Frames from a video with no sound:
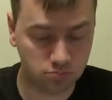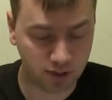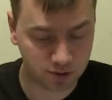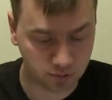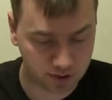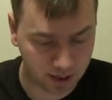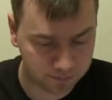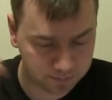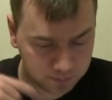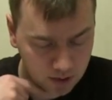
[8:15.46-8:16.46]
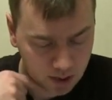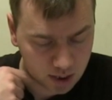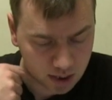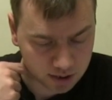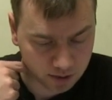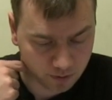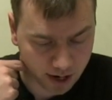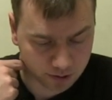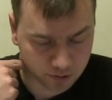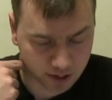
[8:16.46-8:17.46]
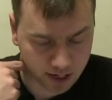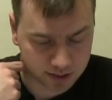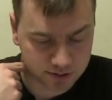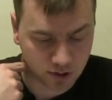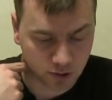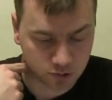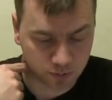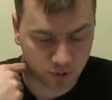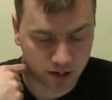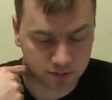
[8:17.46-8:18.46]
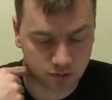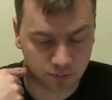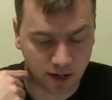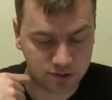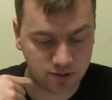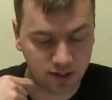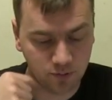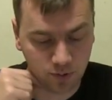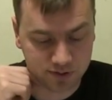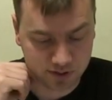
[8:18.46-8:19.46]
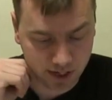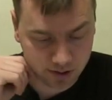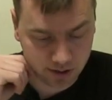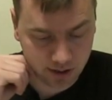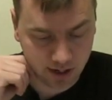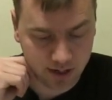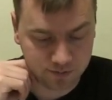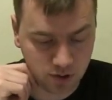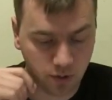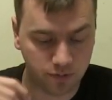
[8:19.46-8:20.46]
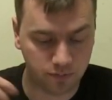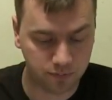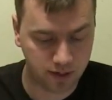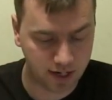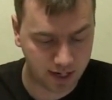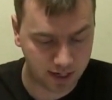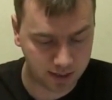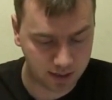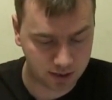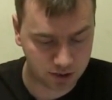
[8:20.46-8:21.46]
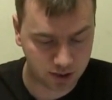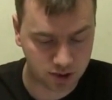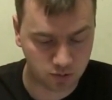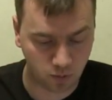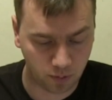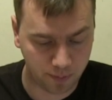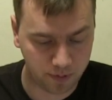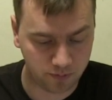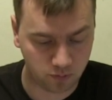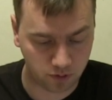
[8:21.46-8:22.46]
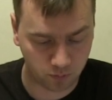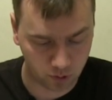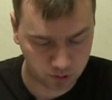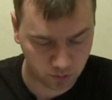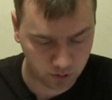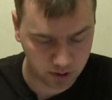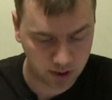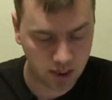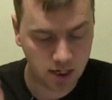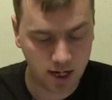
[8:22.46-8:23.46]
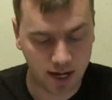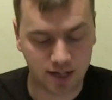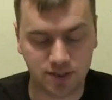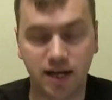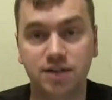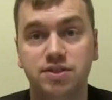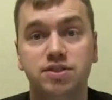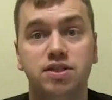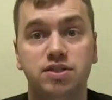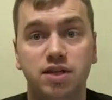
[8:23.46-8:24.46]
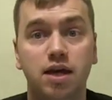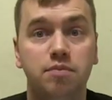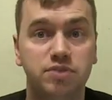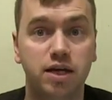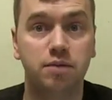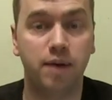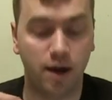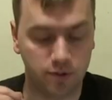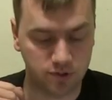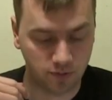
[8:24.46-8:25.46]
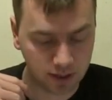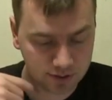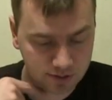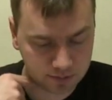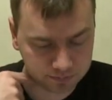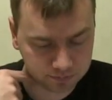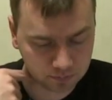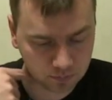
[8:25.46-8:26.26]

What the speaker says: That's cool stuff. He can take Rad Grenades, also upgrade to a Mastery level 1 Psyker, and if so, he can exchange one weapon for a Force Sword, and has the access to the same Psychic powers and relics.